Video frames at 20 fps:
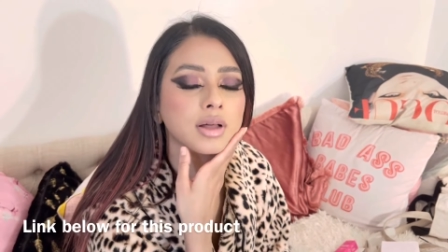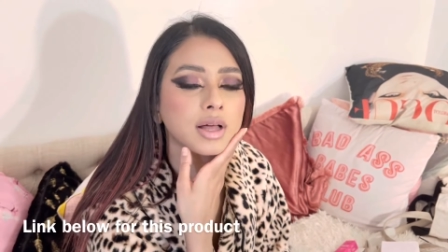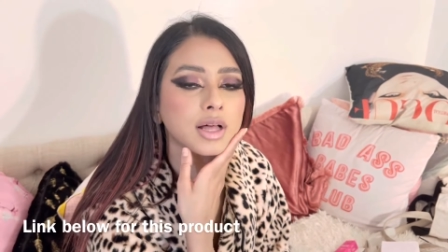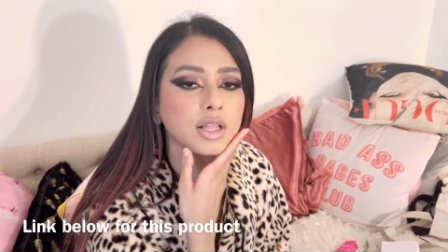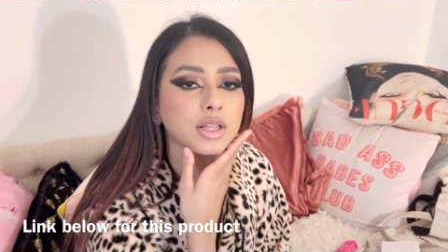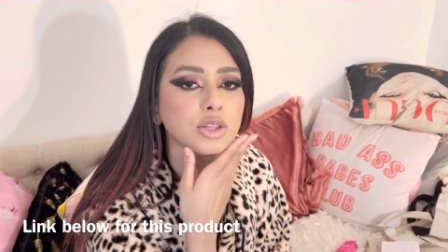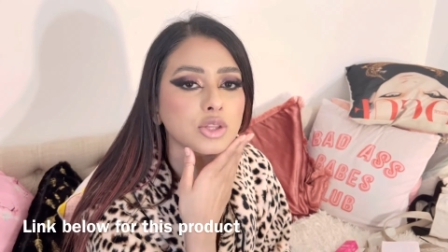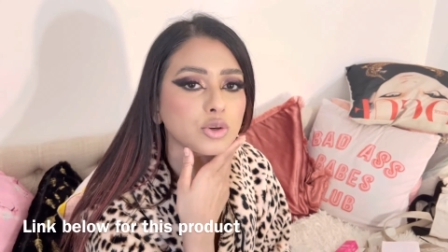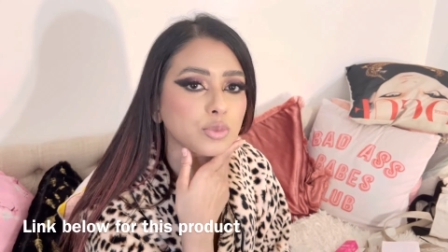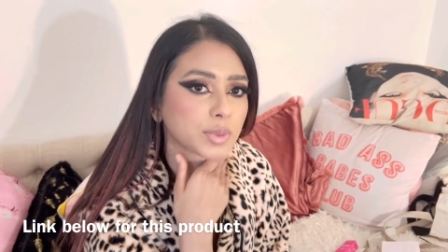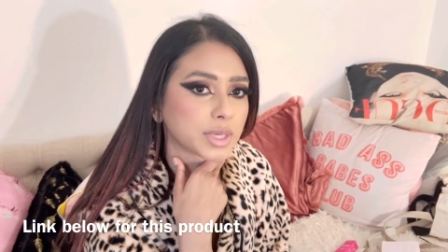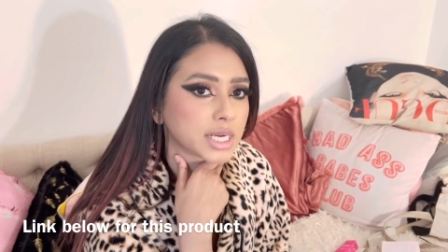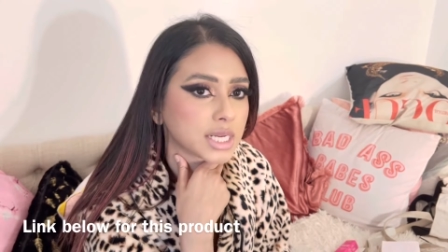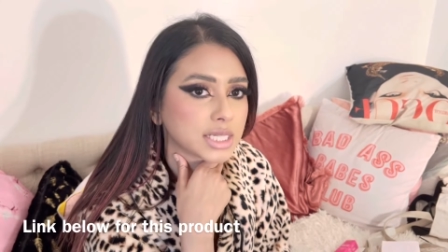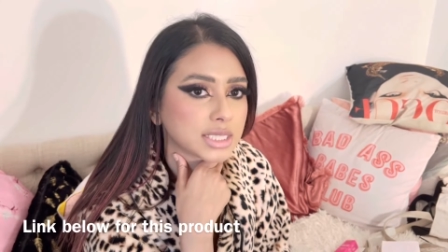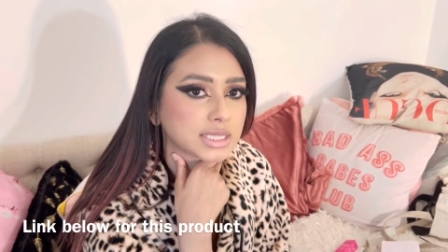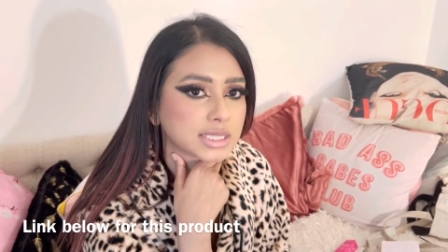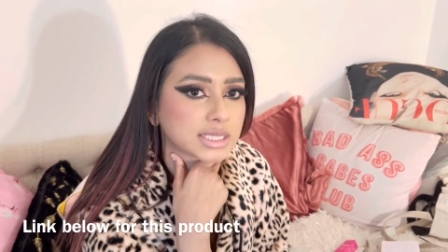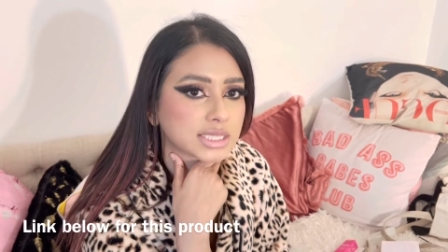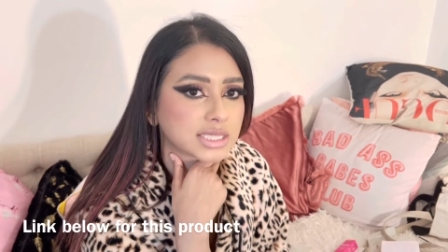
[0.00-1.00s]

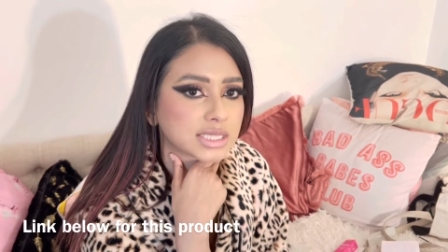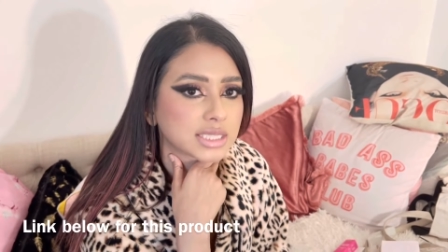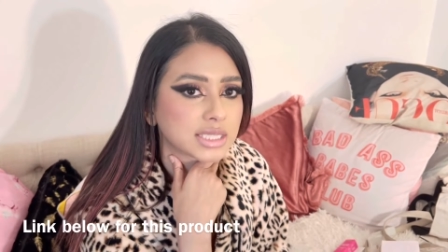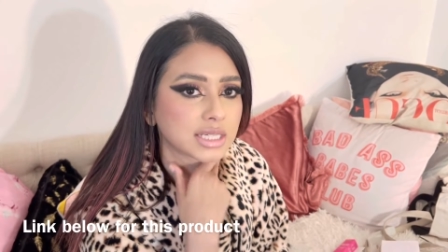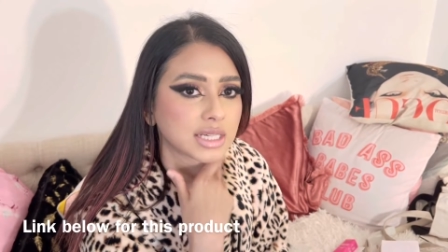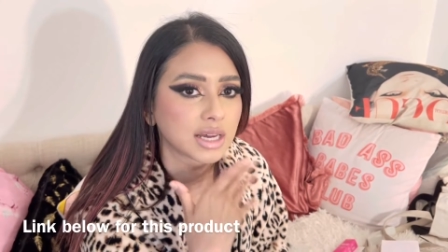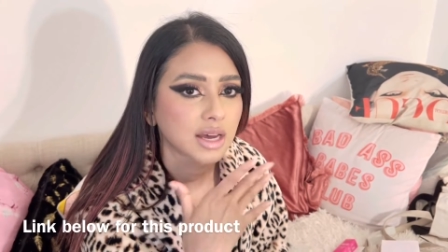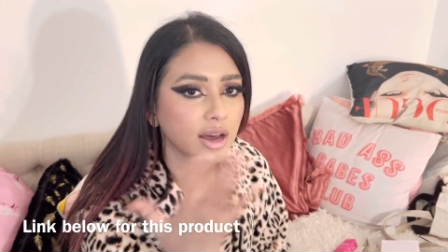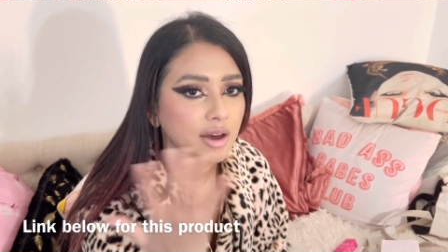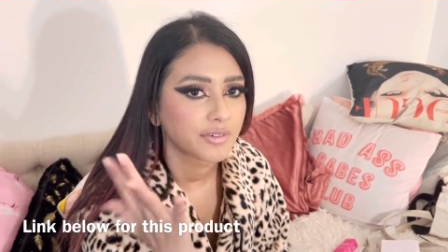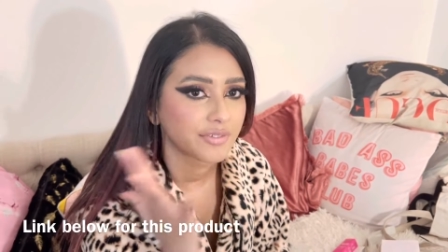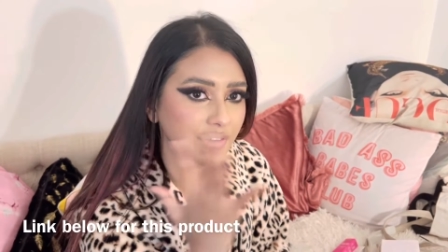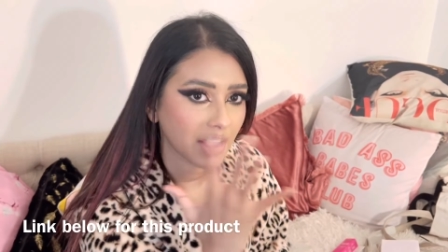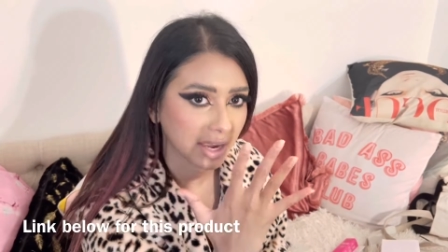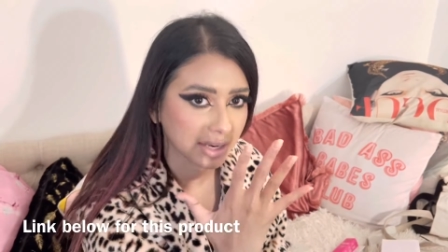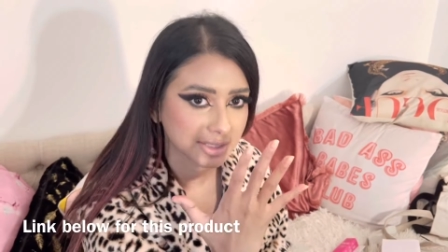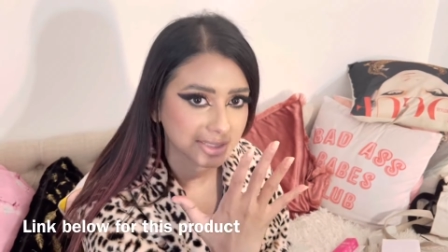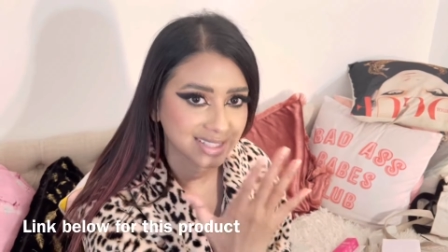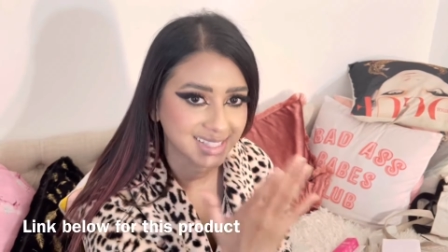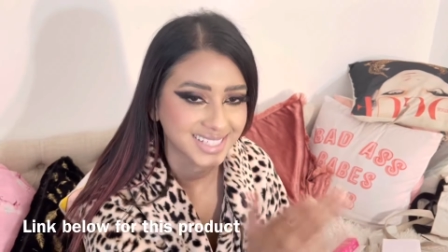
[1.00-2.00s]
luminous
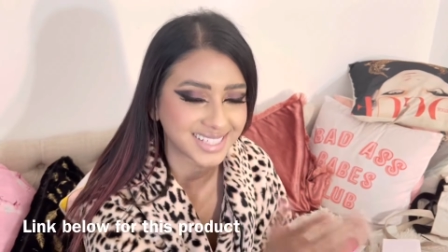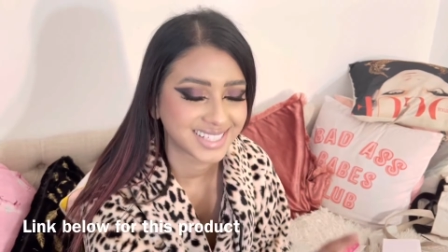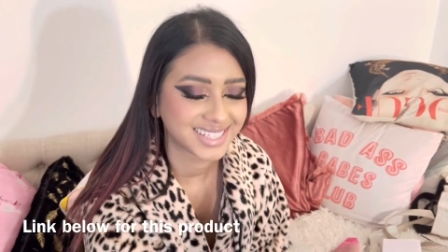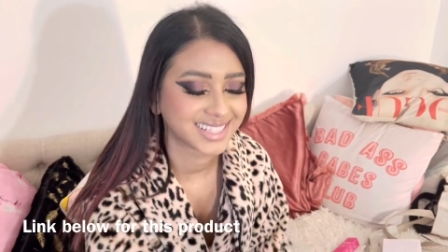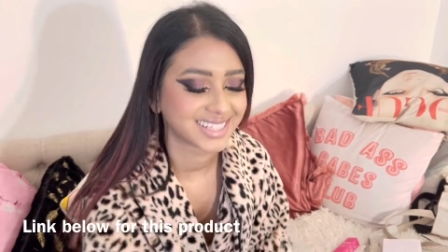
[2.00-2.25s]
effect.